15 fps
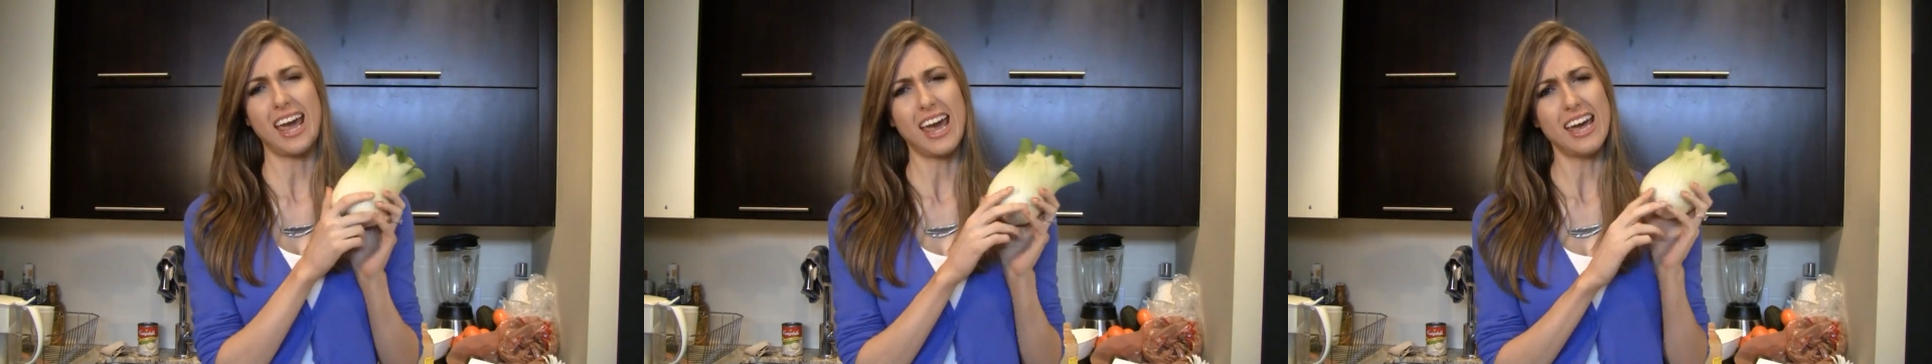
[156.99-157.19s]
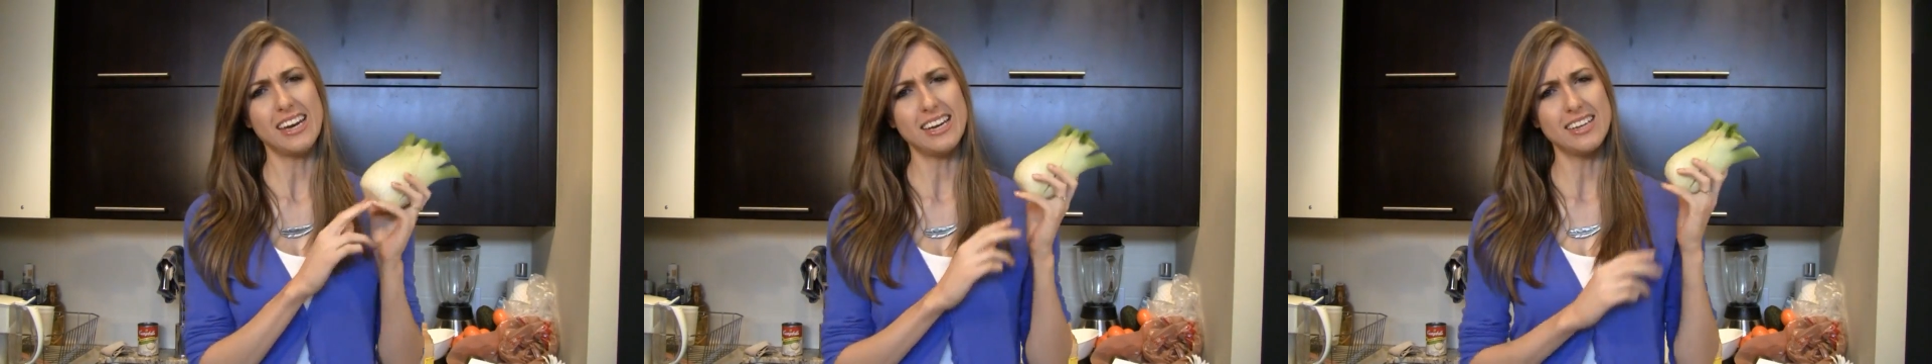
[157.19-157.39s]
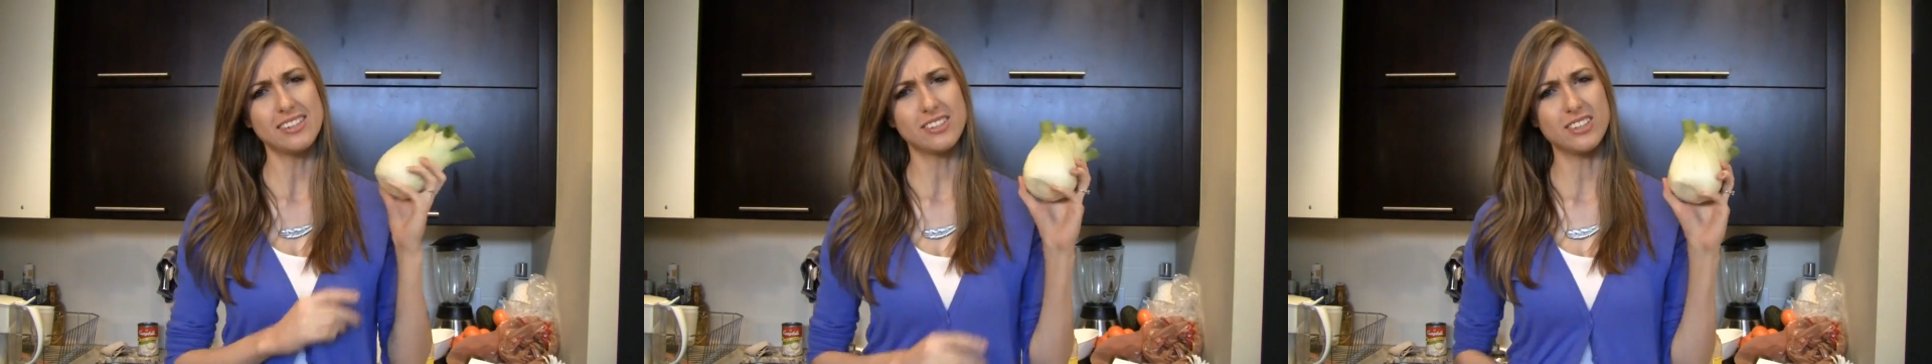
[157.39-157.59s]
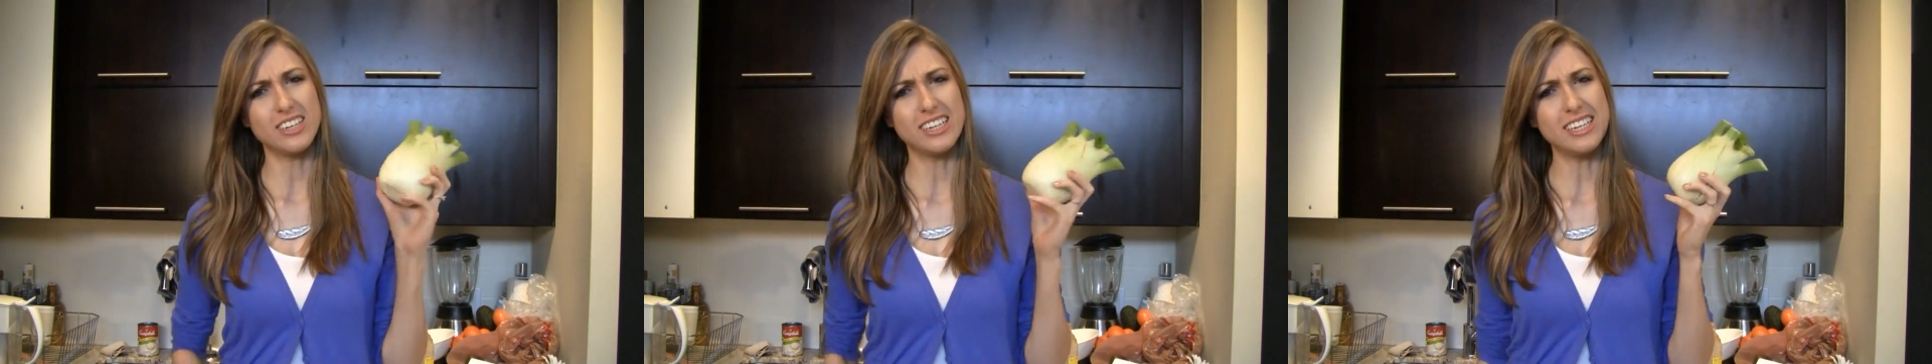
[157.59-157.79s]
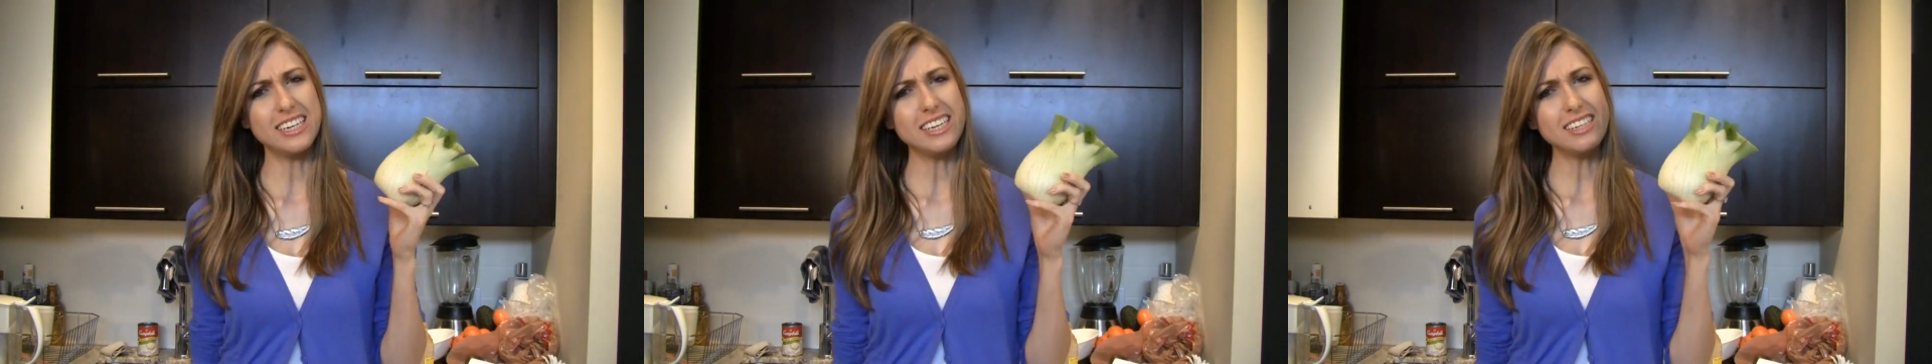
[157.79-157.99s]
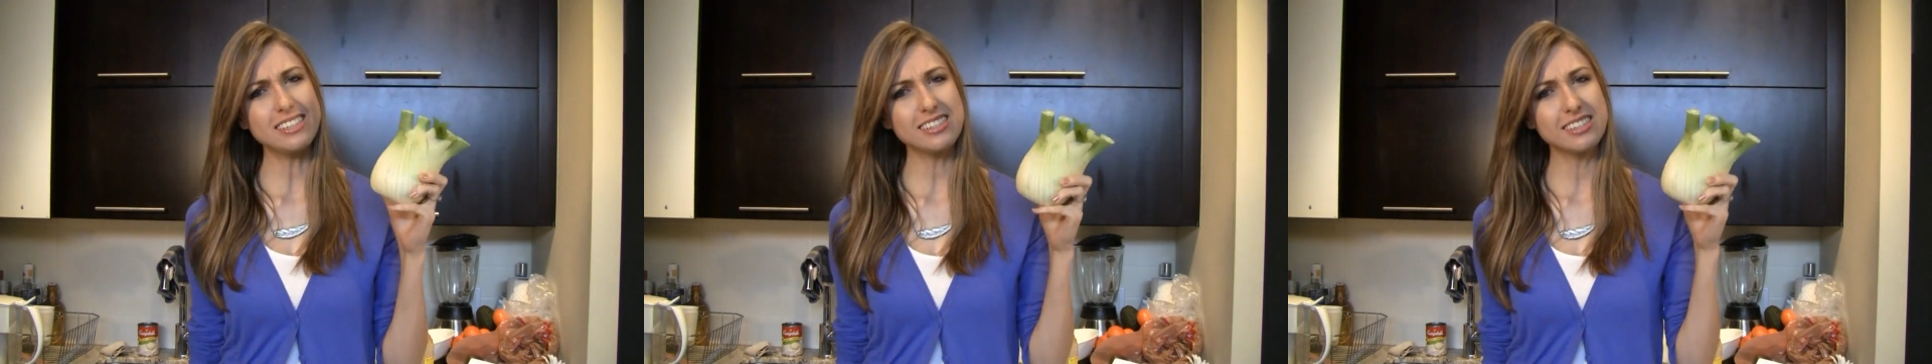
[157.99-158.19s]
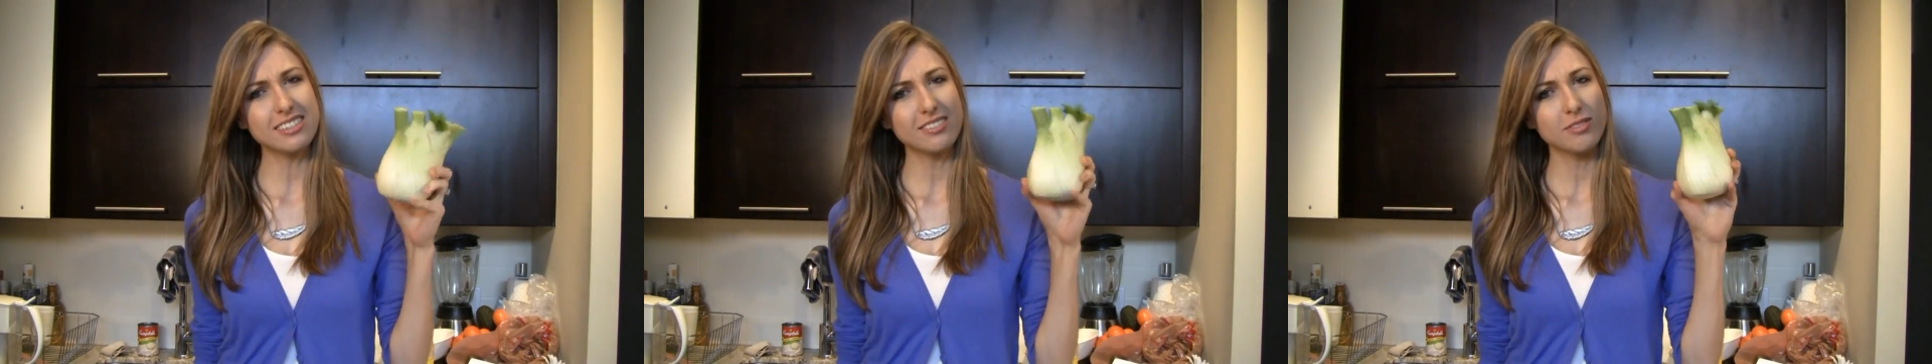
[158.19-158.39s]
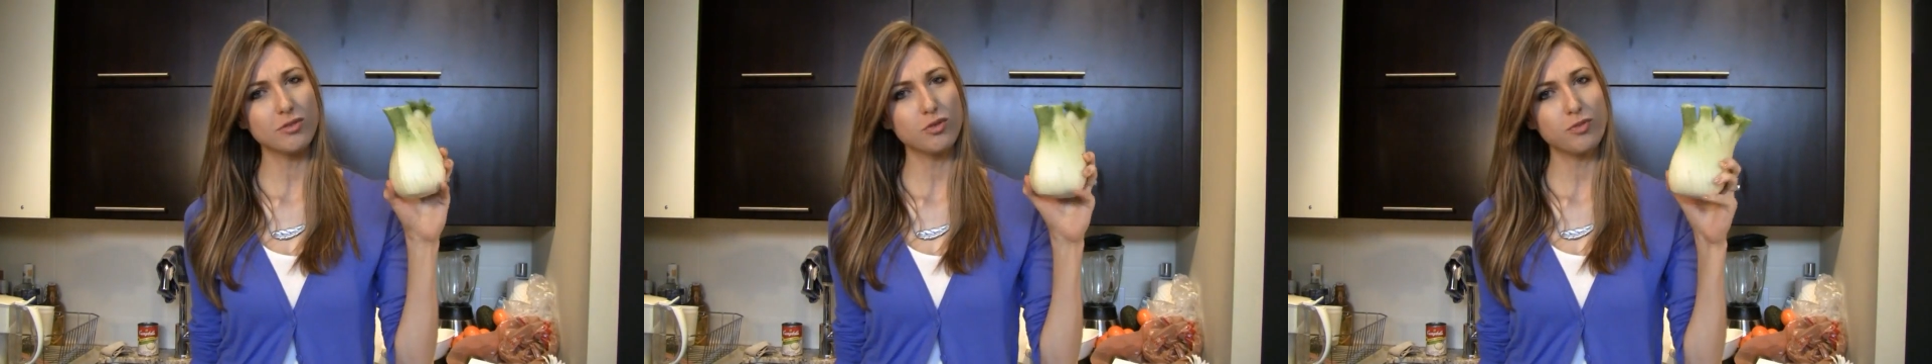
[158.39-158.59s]
anise or anise
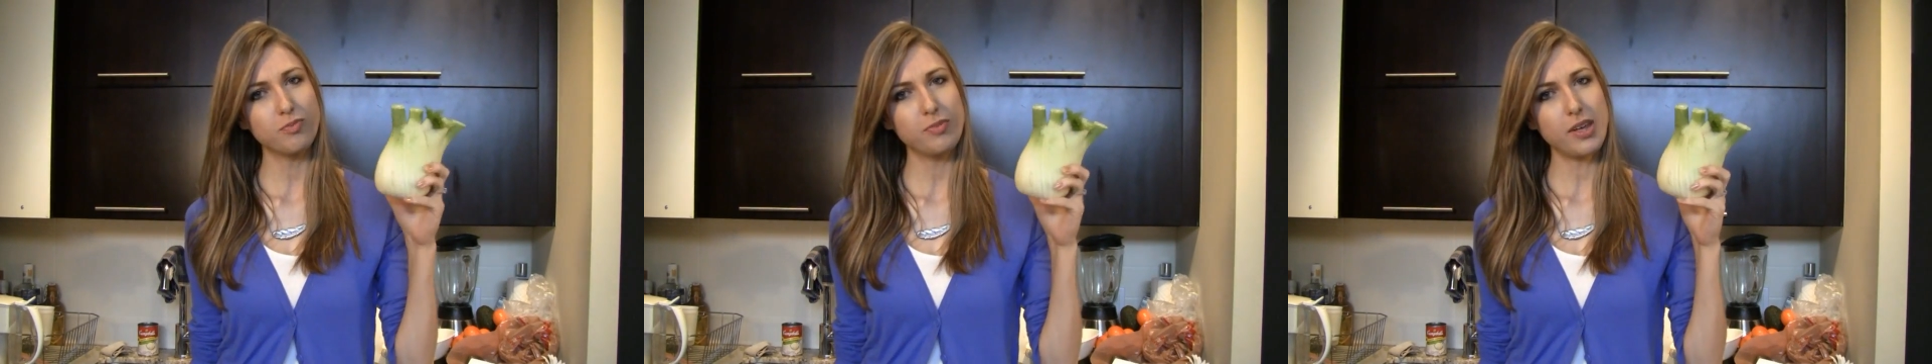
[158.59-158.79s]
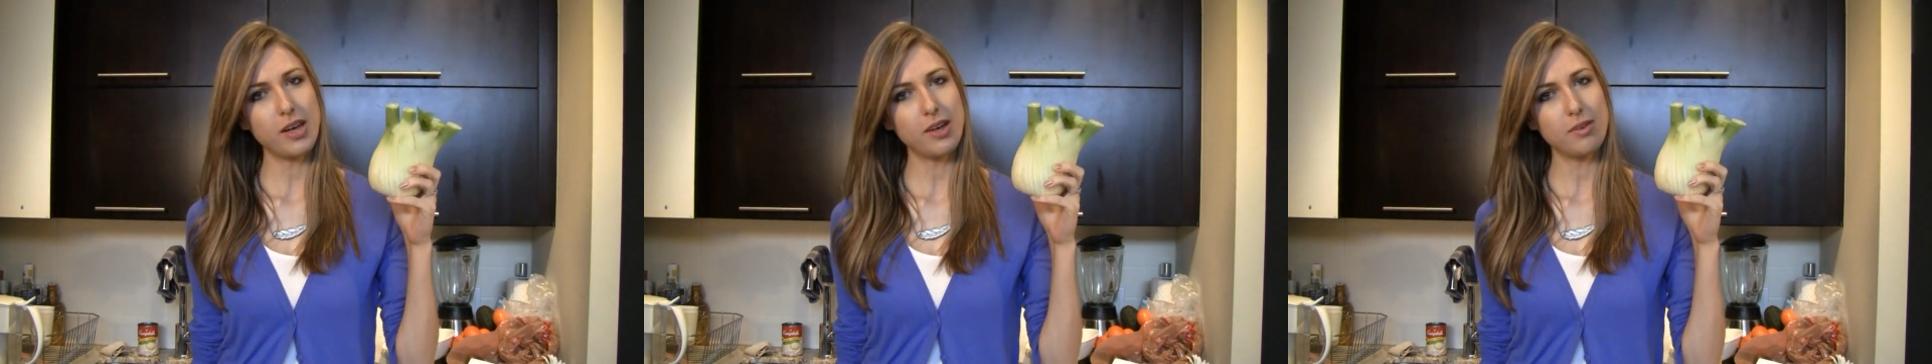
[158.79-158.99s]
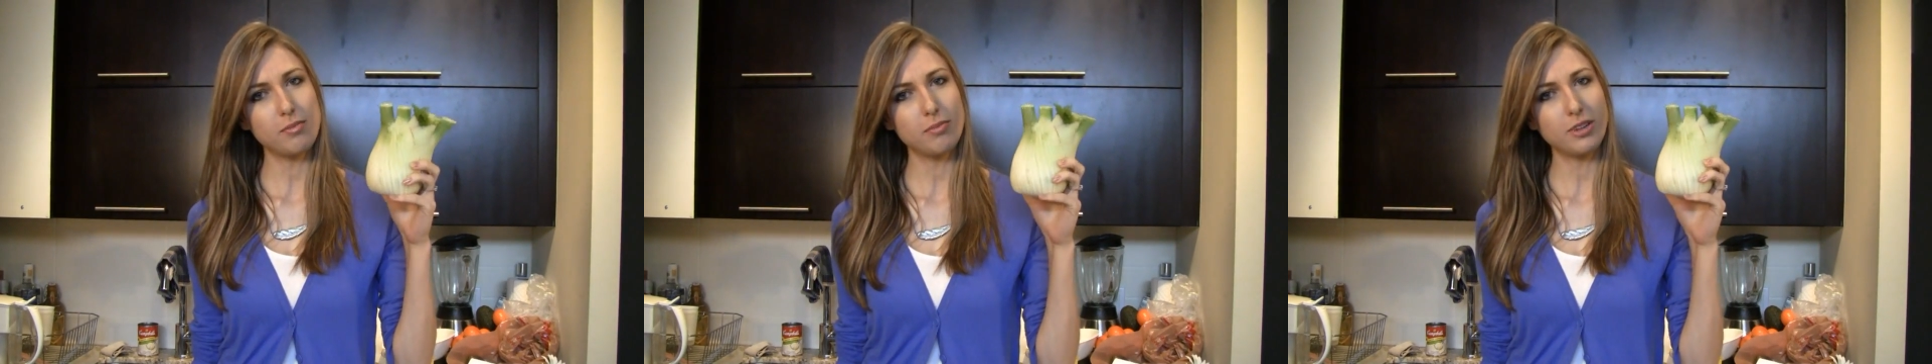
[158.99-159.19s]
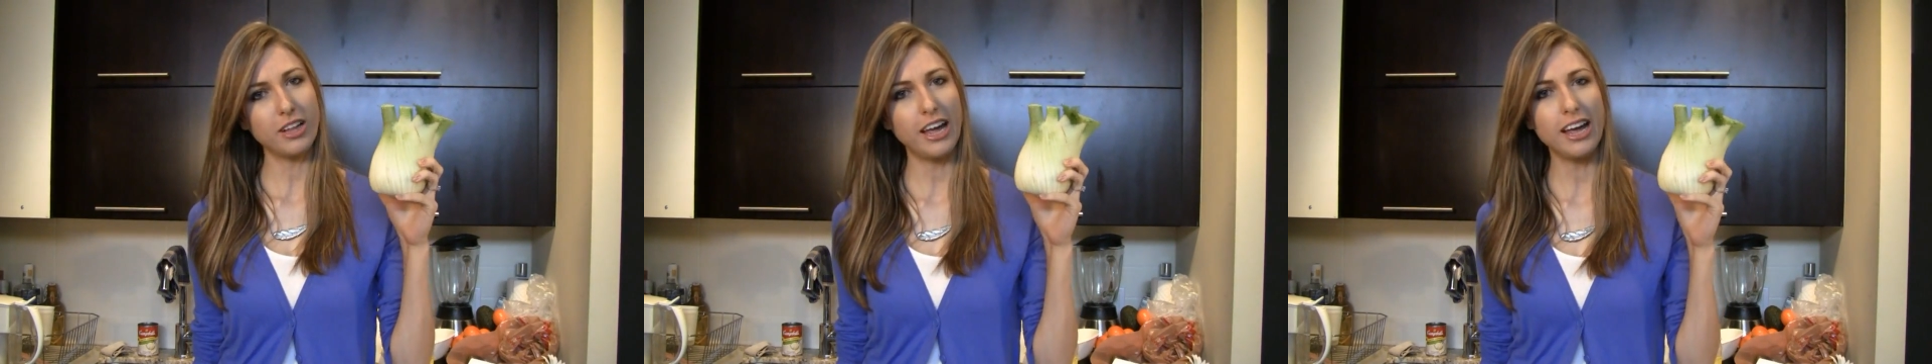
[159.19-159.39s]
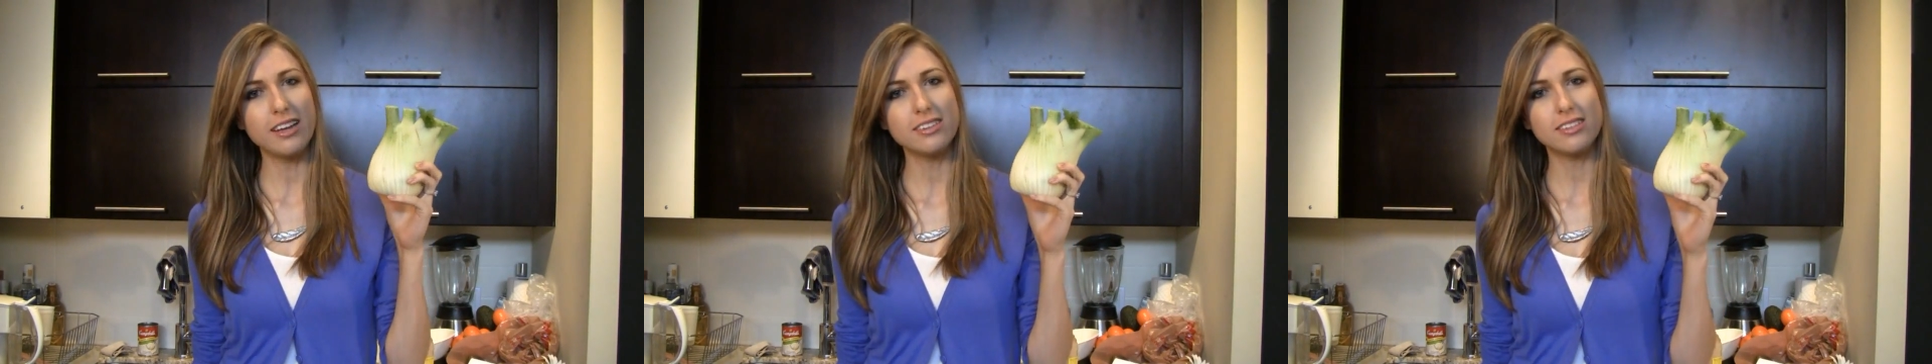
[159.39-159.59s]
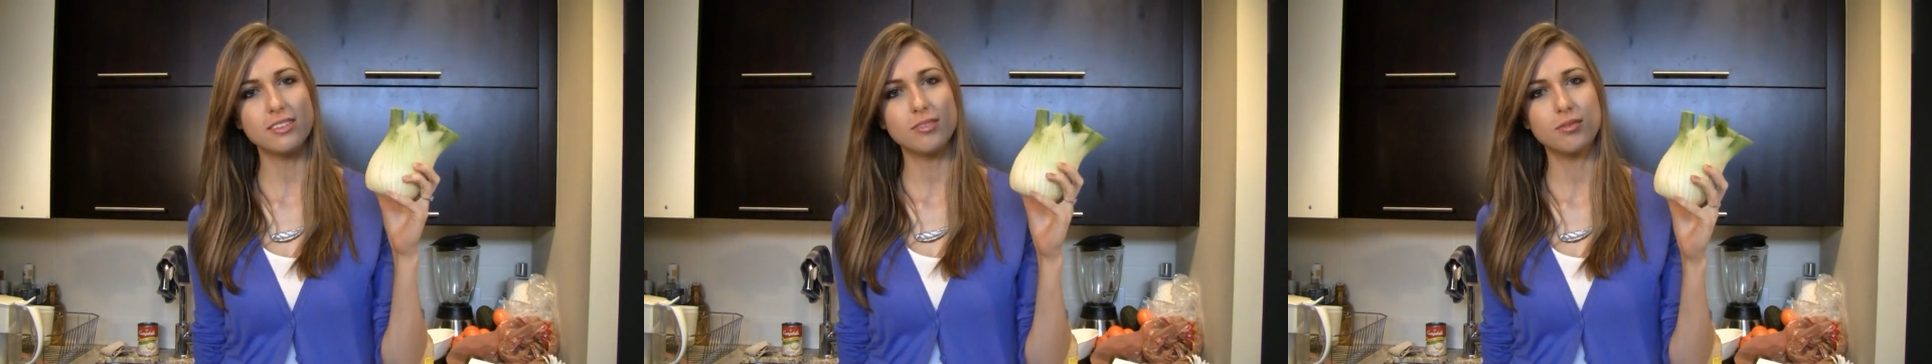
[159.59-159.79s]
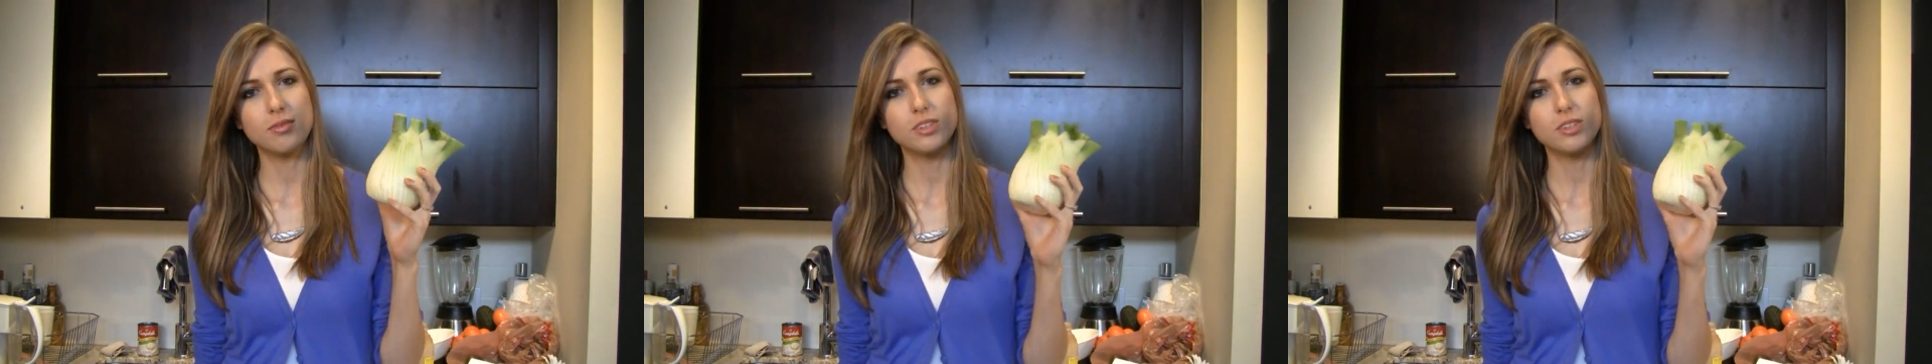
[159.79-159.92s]
plant.